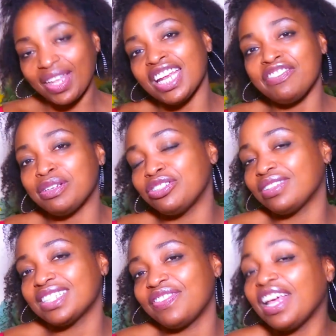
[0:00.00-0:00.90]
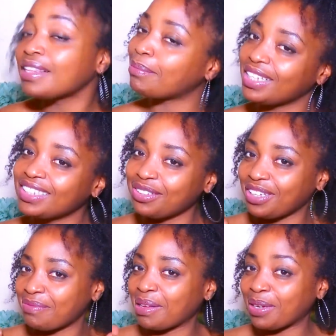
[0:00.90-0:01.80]
And if you enjoyed this video, then please do
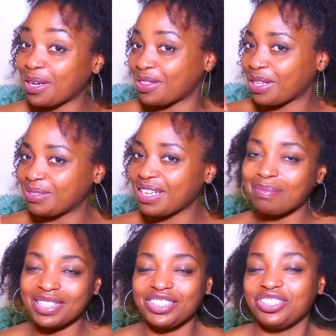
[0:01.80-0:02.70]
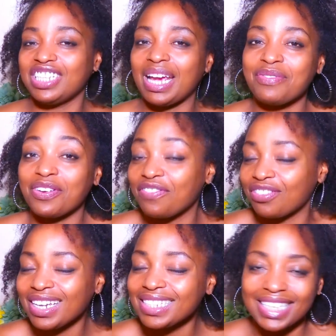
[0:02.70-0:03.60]
give me a big old thumbs up. Please do share with your
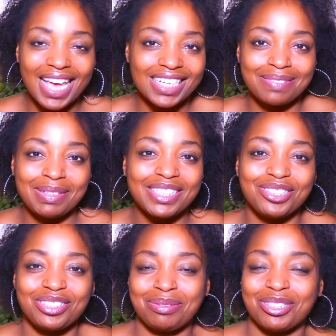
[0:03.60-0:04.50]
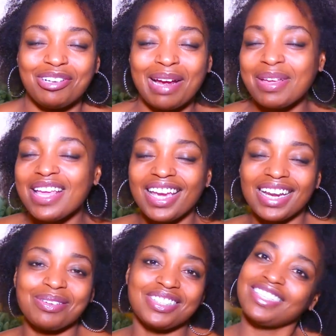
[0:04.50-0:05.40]
friends. And please do subscribe.
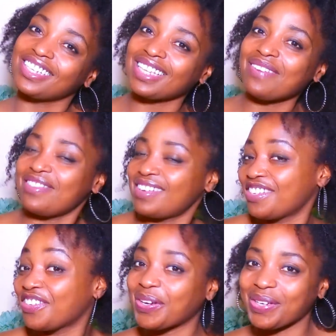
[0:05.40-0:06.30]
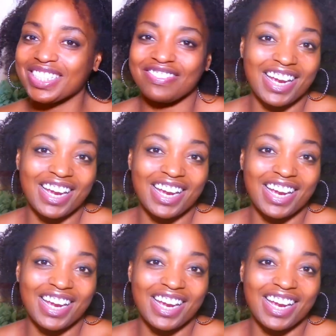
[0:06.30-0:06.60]
And I will see you next time for another request